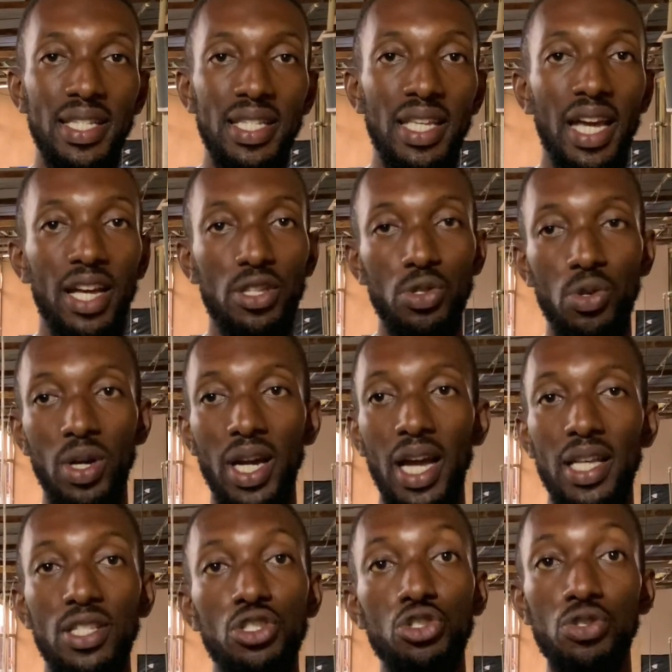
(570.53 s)
their stock
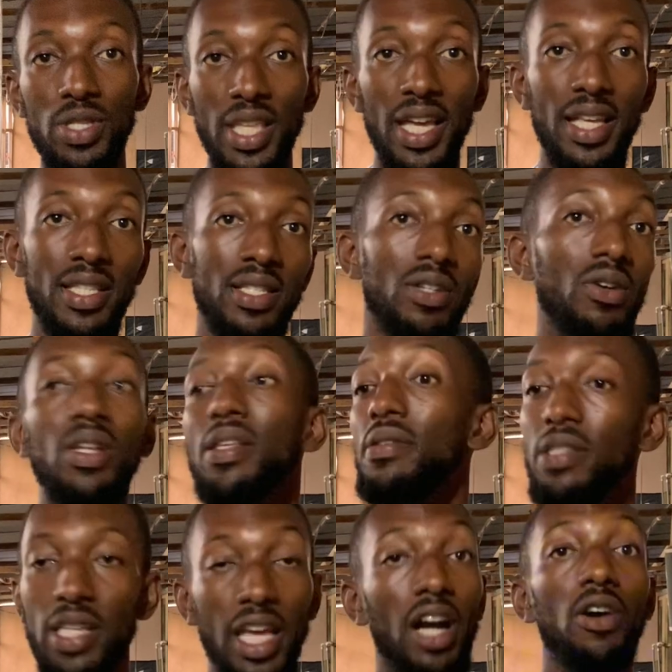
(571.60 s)
as shooters, or
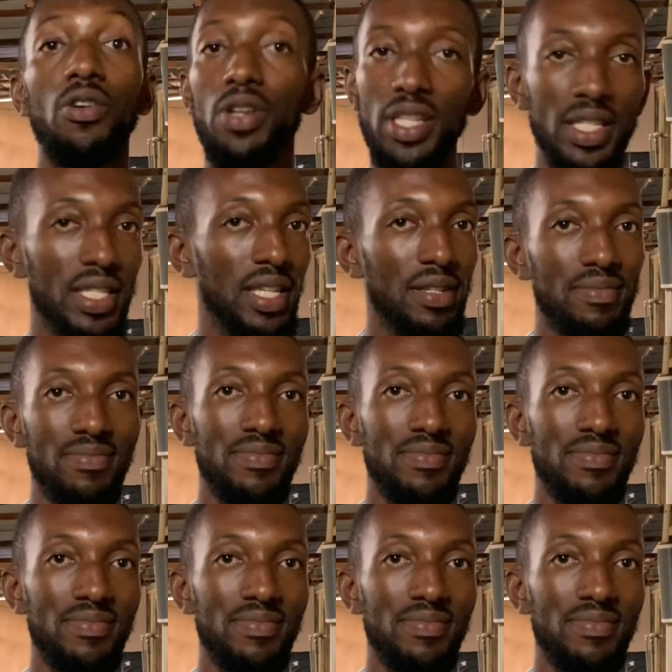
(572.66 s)
they are all the same.